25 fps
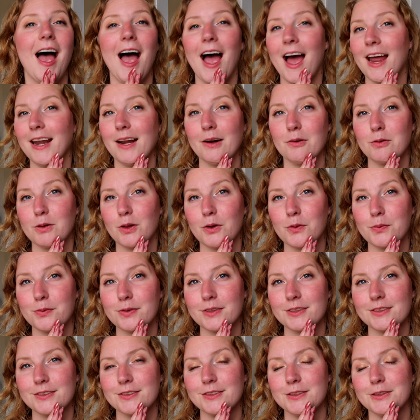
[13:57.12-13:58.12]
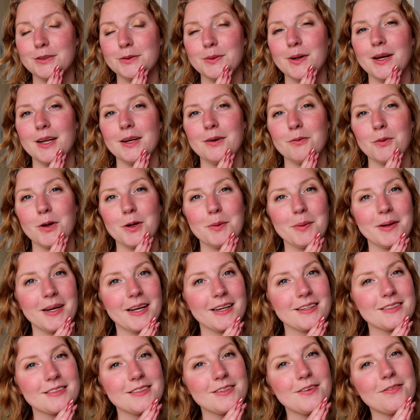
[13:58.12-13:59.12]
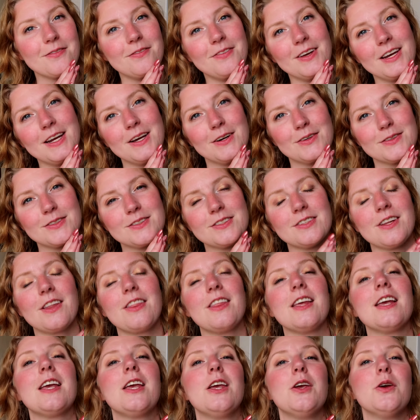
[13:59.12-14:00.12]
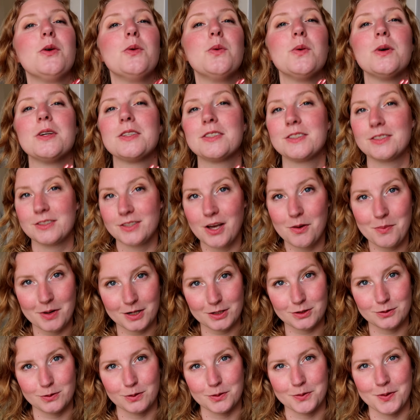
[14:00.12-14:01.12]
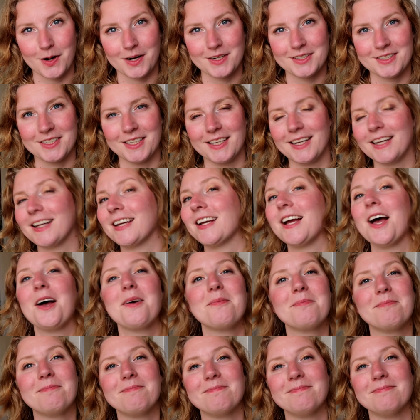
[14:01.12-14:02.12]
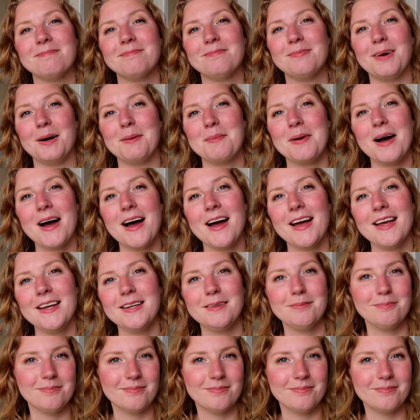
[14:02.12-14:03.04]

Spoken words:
and I will hopefully see you in one of my next videos. Thank you so much for watching. Bye bye.